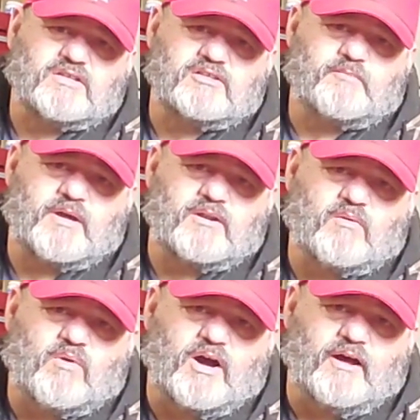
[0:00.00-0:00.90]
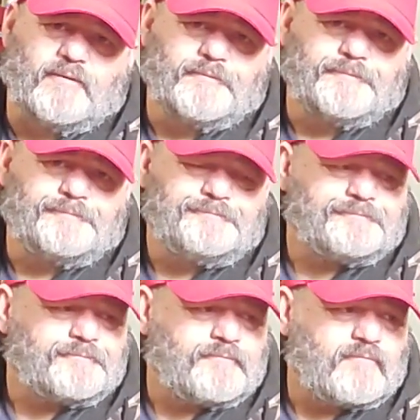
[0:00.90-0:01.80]
I spent in a while.
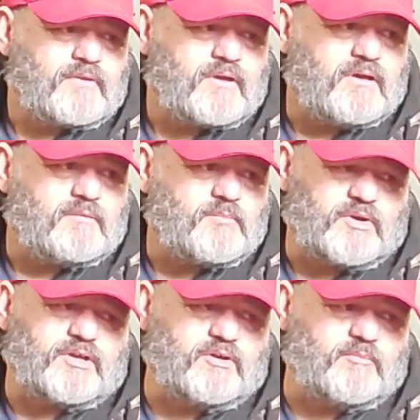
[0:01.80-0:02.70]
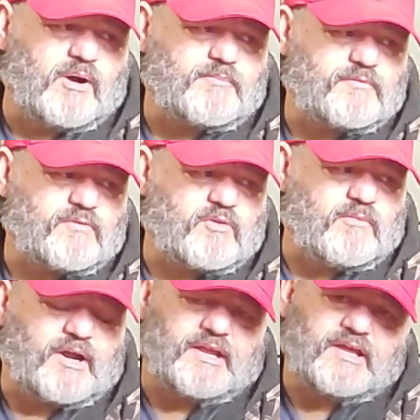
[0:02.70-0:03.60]
pretty good bumper for the
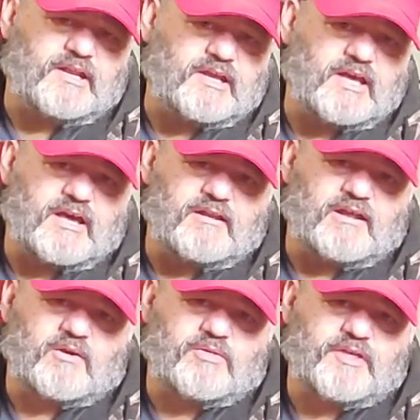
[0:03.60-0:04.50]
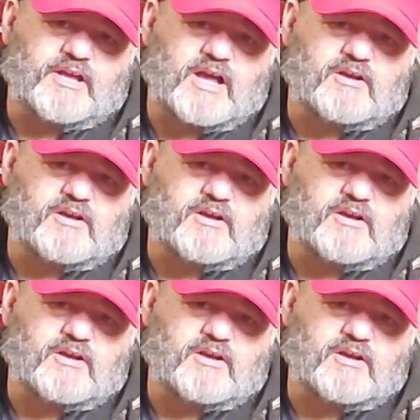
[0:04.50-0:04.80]
money. And again, I don't think I